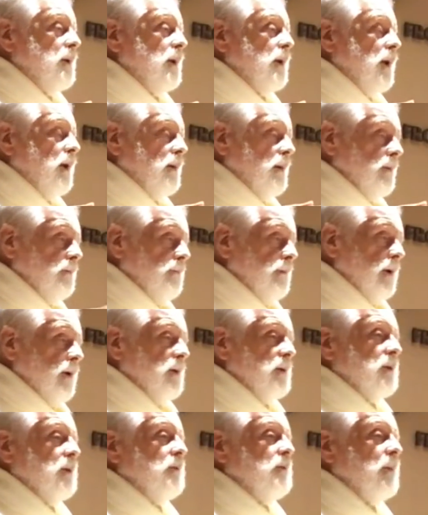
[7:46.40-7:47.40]
at the
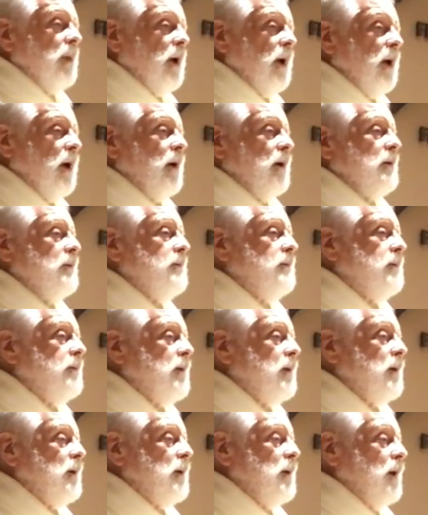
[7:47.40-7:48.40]
victim of
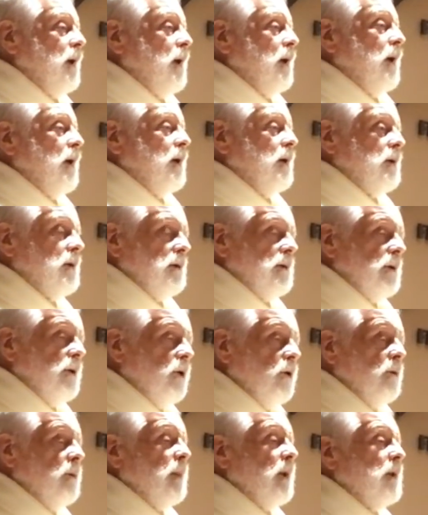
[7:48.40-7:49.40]
uh,
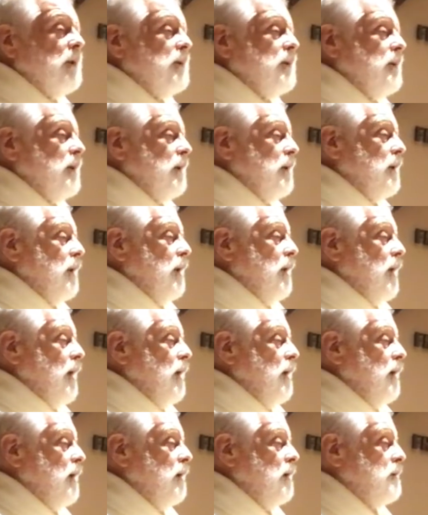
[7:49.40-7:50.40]
human
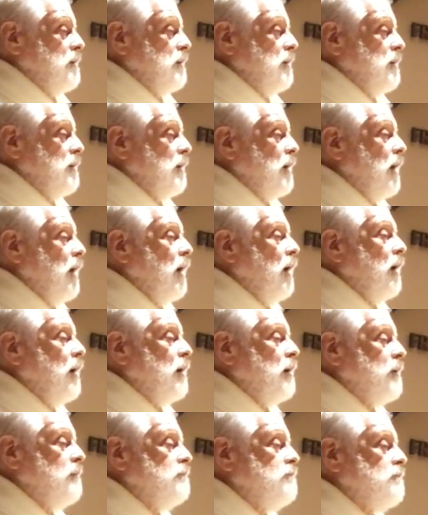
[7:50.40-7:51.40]
and
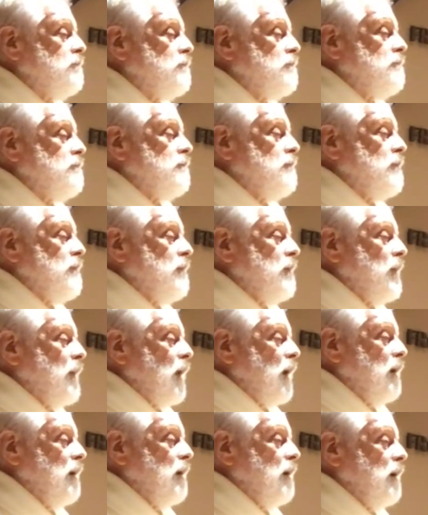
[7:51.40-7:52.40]
um,
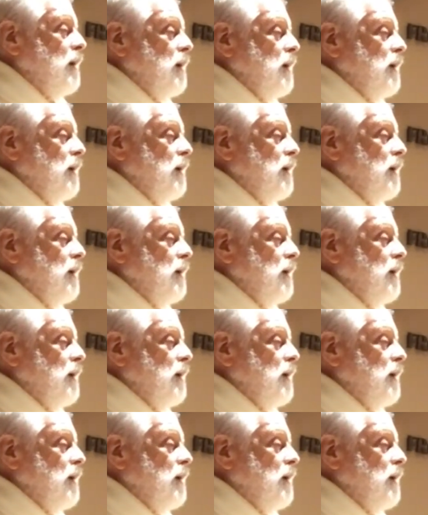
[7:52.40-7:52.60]
uh,